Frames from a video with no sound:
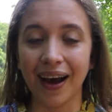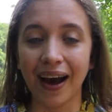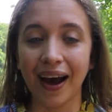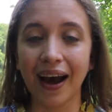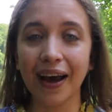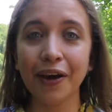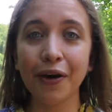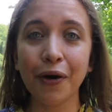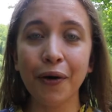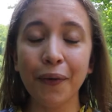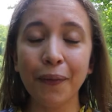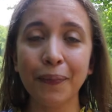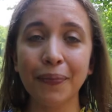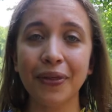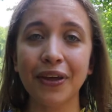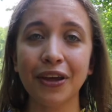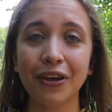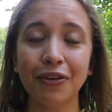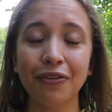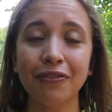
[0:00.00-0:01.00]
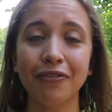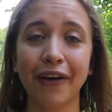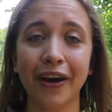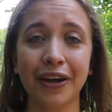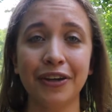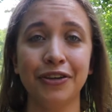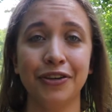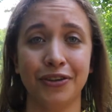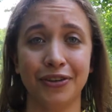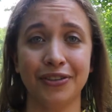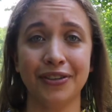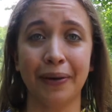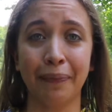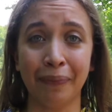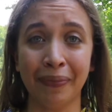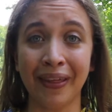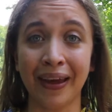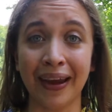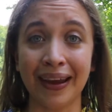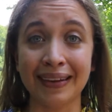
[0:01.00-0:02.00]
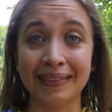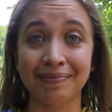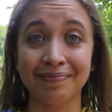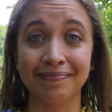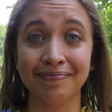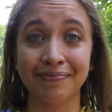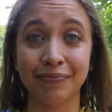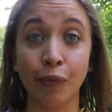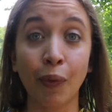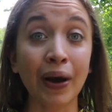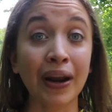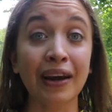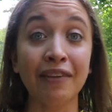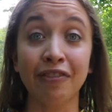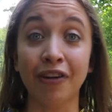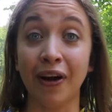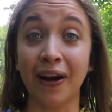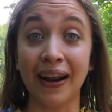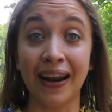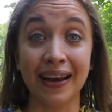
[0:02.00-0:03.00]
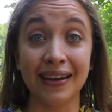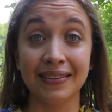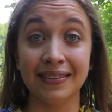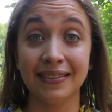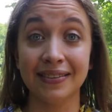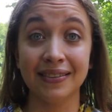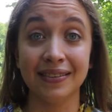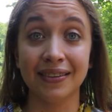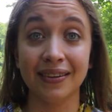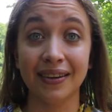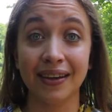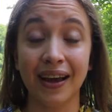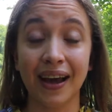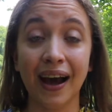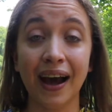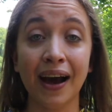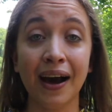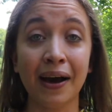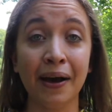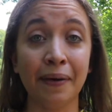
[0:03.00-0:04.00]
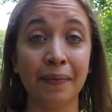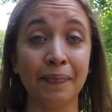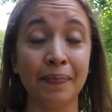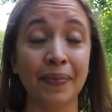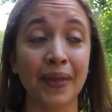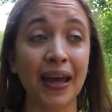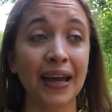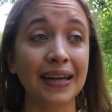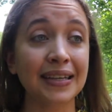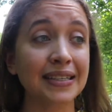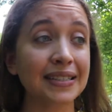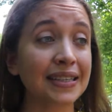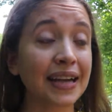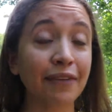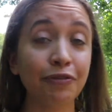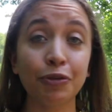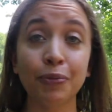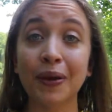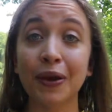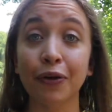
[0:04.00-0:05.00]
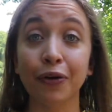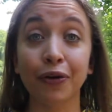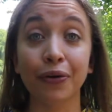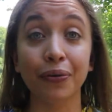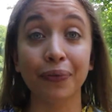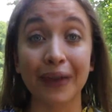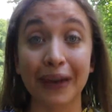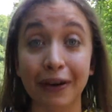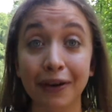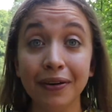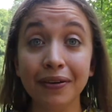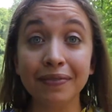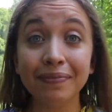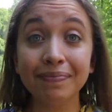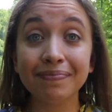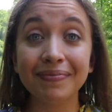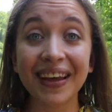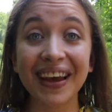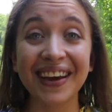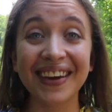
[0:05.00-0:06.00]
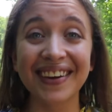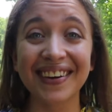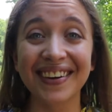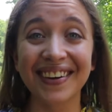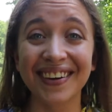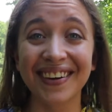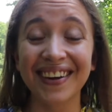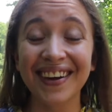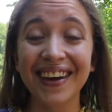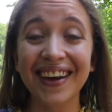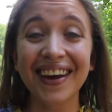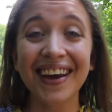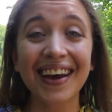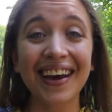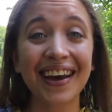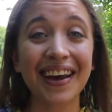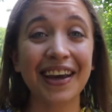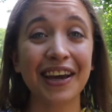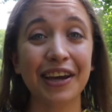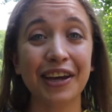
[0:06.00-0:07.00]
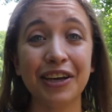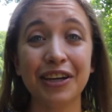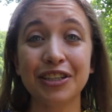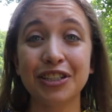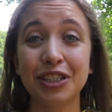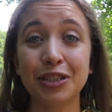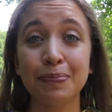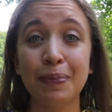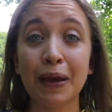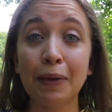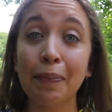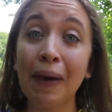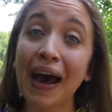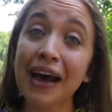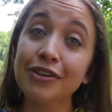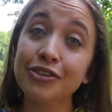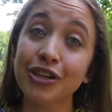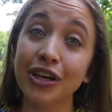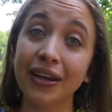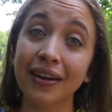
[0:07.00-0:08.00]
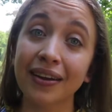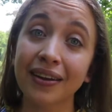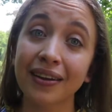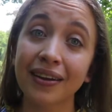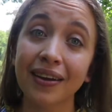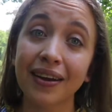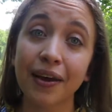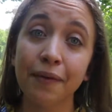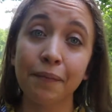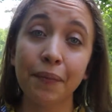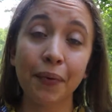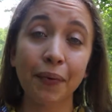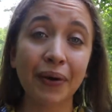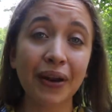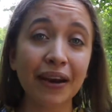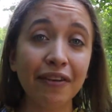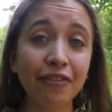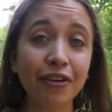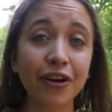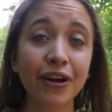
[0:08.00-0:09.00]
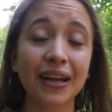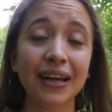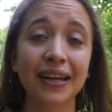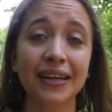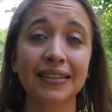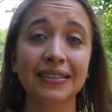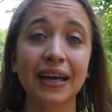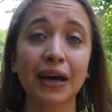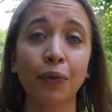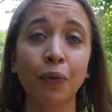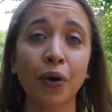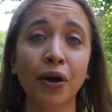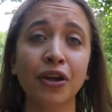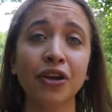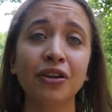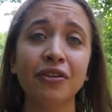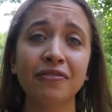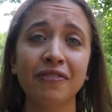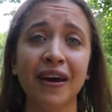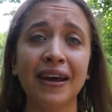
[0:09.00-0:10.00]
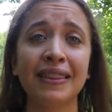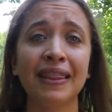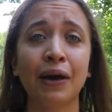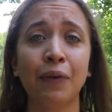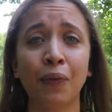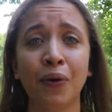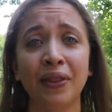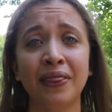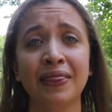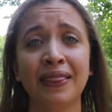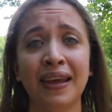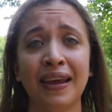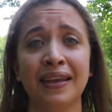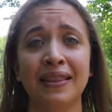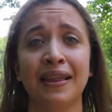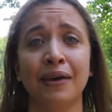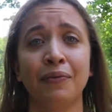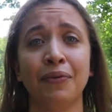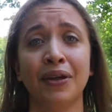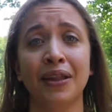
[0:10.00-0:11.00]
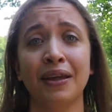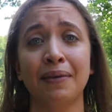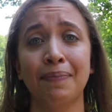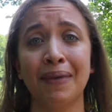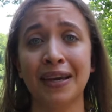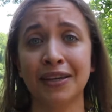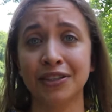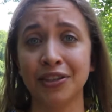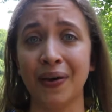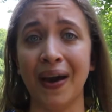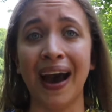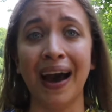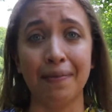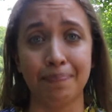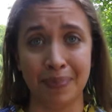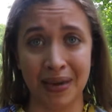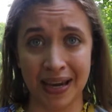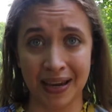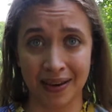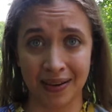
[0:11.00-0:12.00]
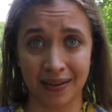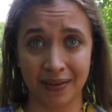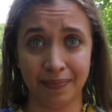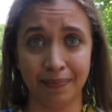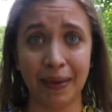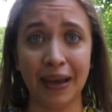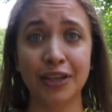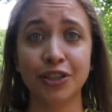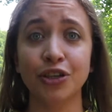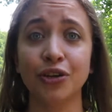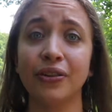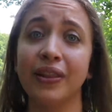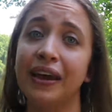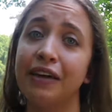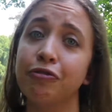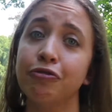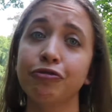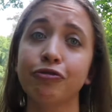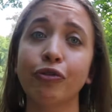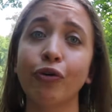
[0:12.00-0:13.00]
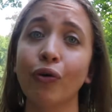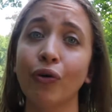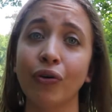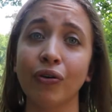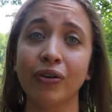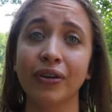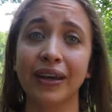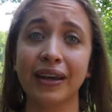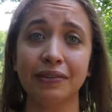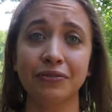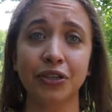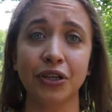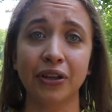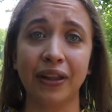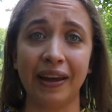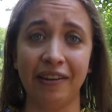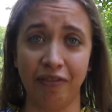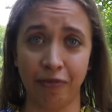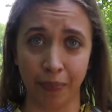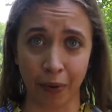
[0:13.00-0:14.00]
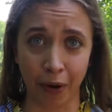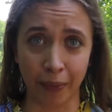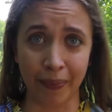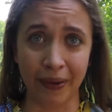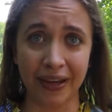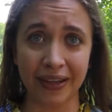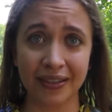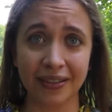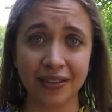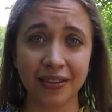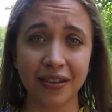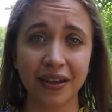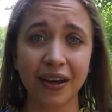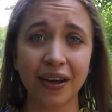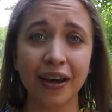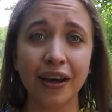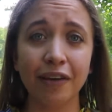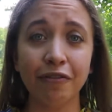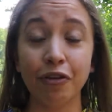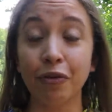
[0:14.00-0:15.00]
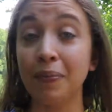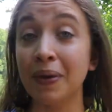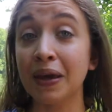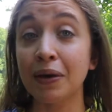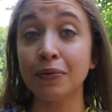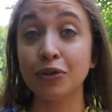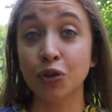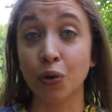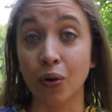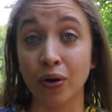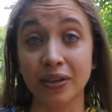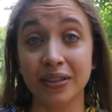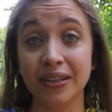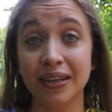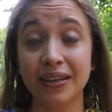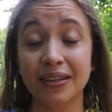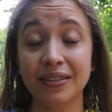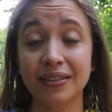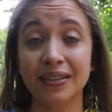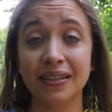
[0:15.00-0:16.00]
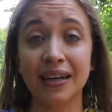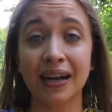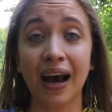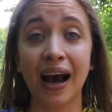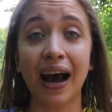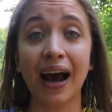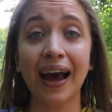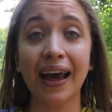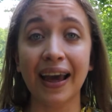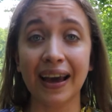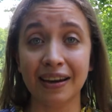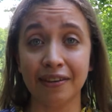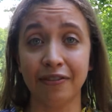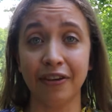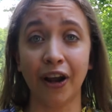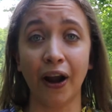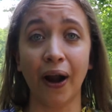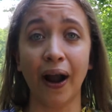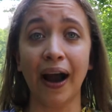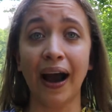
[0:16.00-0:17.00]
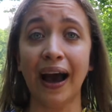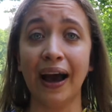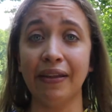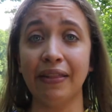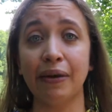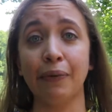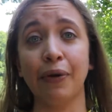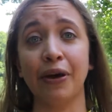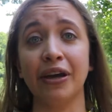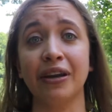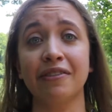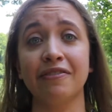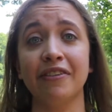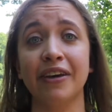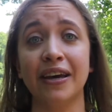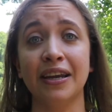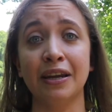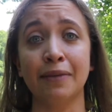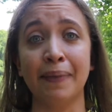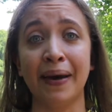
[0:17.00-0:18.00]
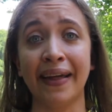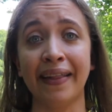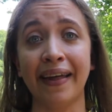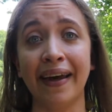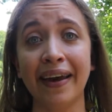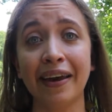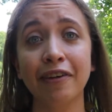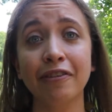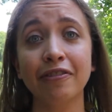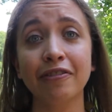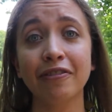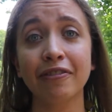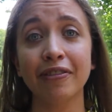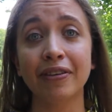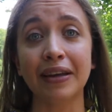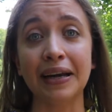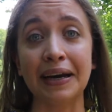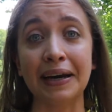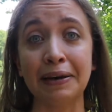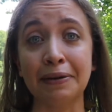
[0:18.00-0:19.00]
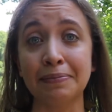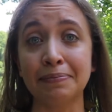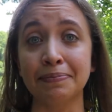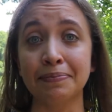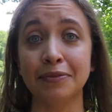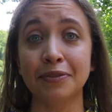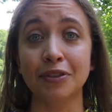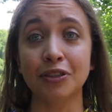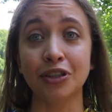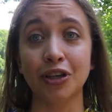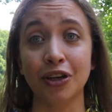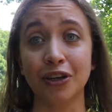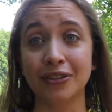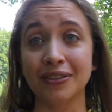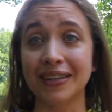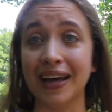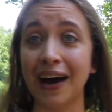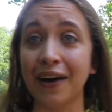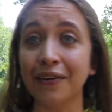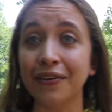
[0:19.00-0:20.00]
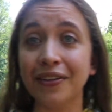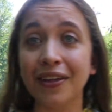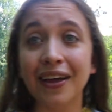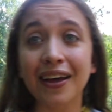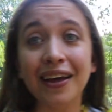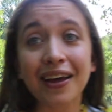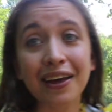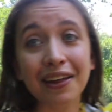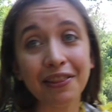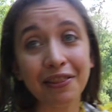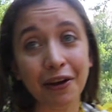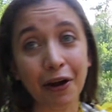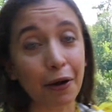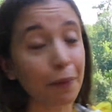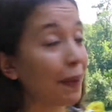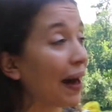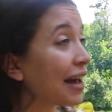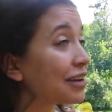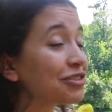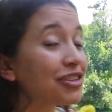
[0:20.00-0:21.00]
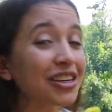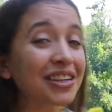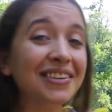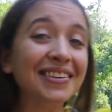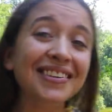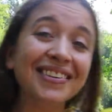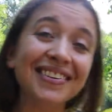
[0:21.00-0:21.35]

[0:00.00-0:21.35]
I hope that you find your something, whatever it is. And it doesn't have to be your career. It could just be a passion. But whatever it is, I want you to find that one thing that really makes you happy, makes your life full, gives your life purpose. For me, it was horses, and I had to figure out how they were going to fit into my life. Turns out they're a passion